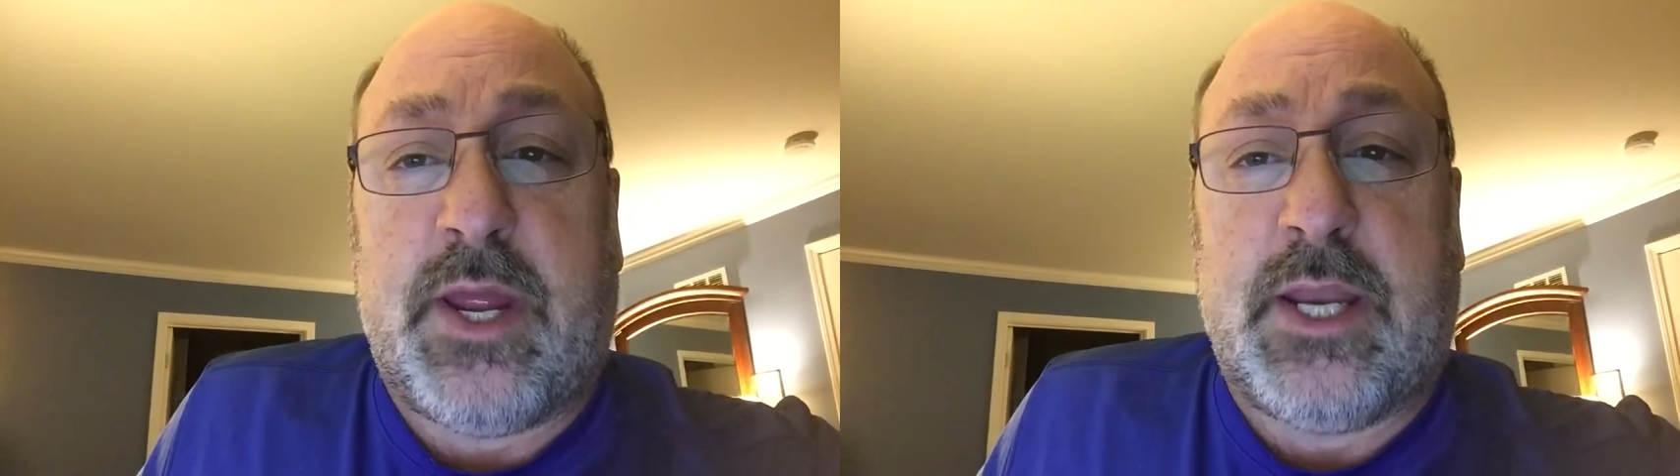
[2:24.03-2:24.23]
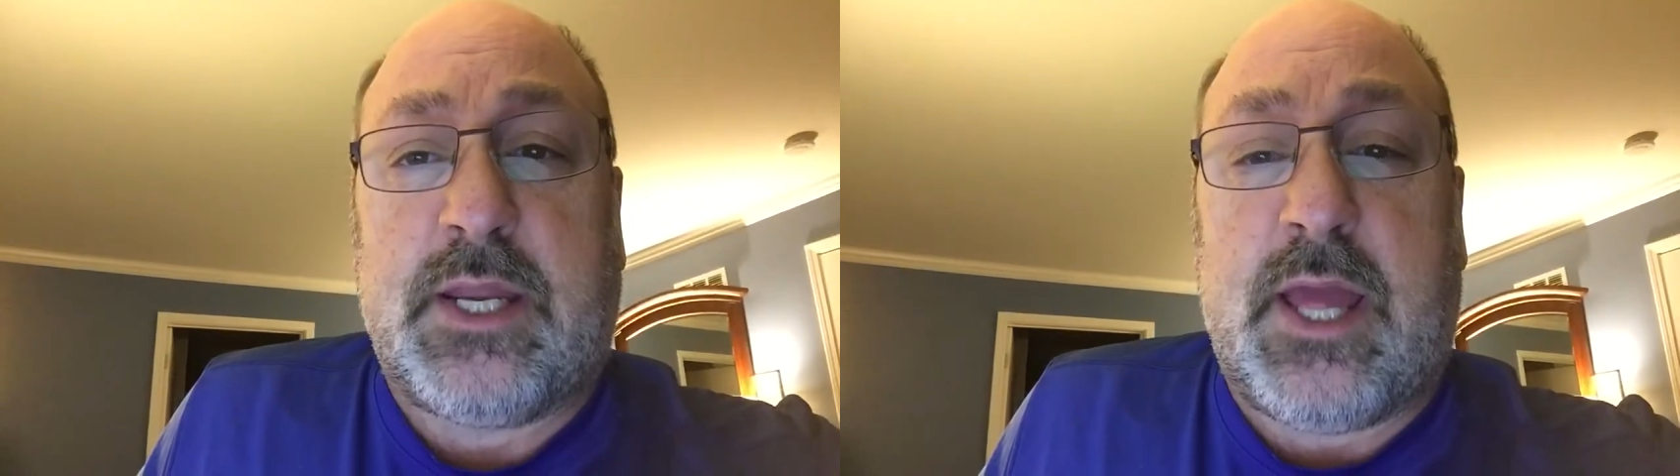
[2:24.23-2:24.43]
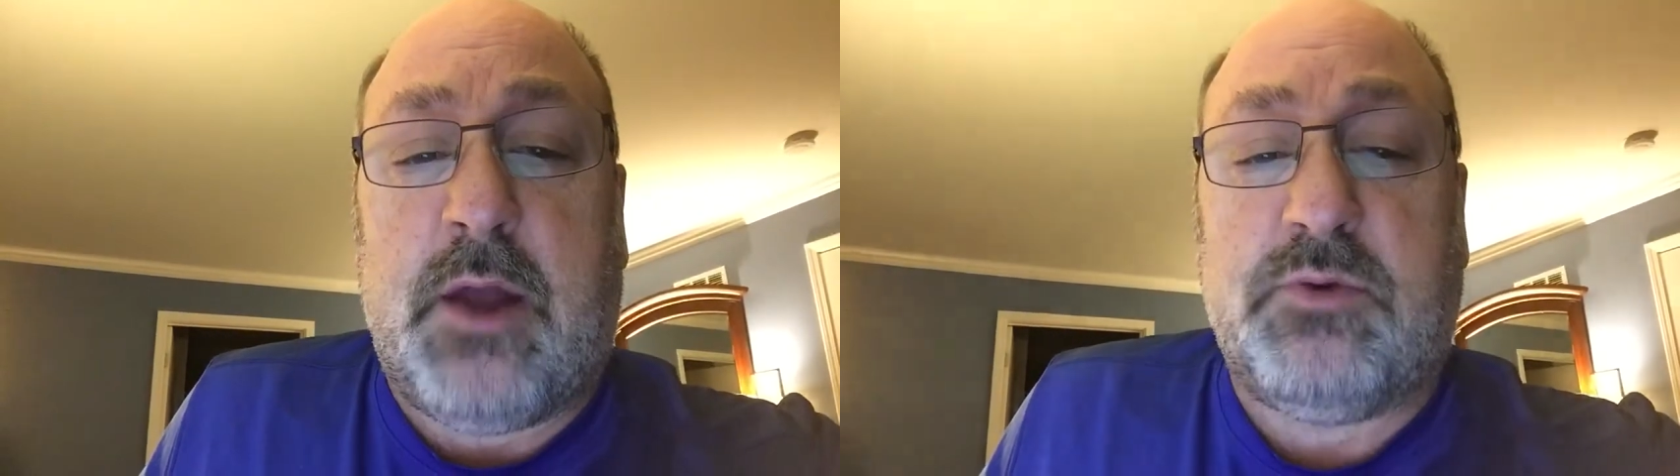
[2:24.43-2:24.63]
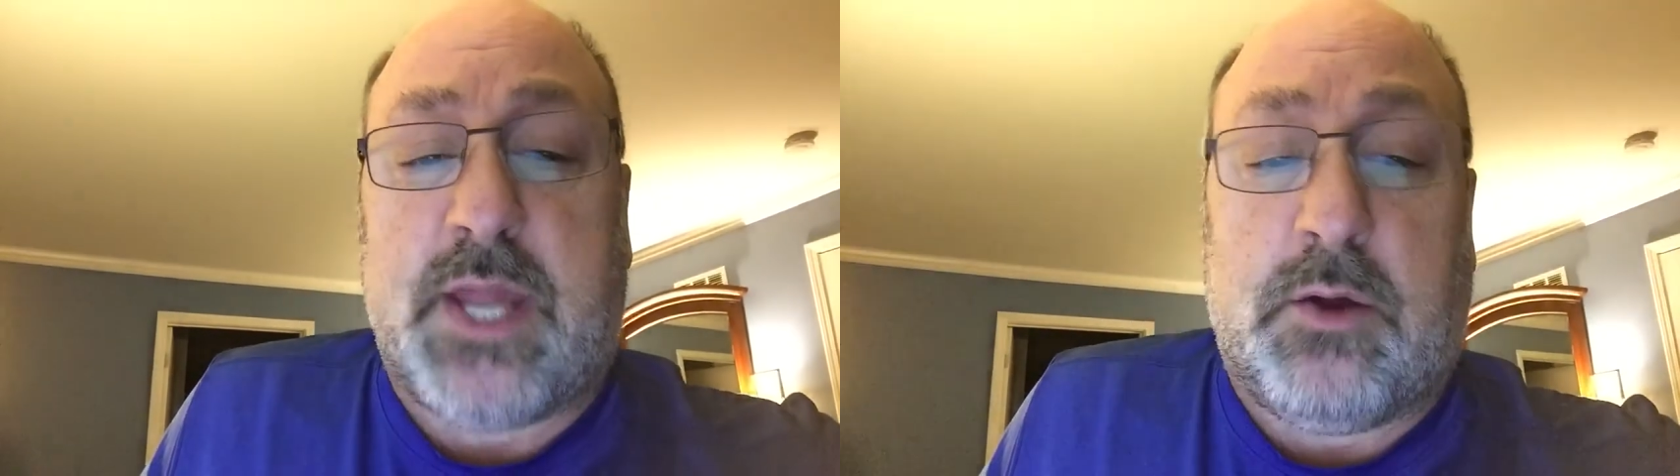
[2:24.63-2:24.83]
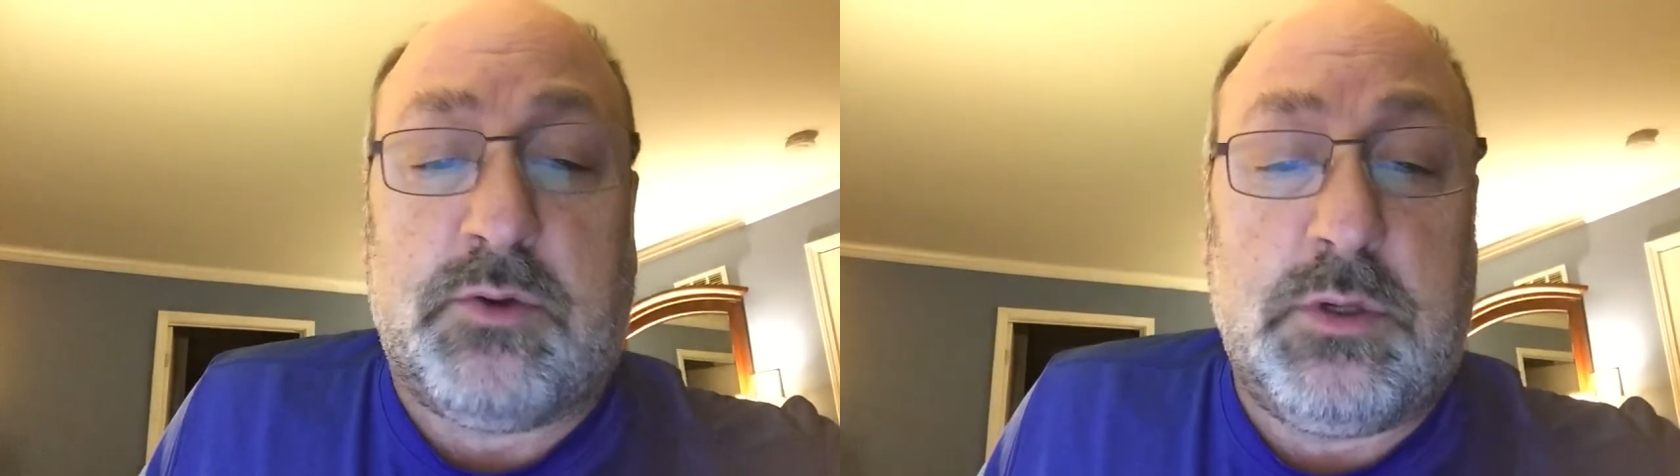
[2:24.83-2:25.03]
and
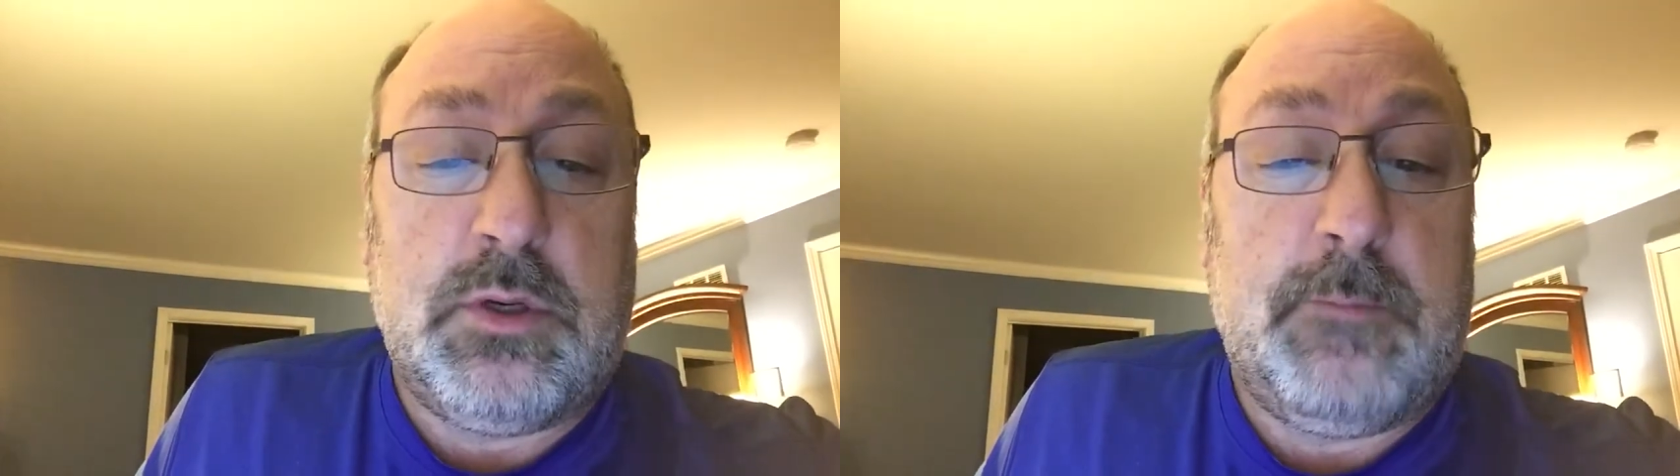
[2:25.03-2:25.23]
Countdown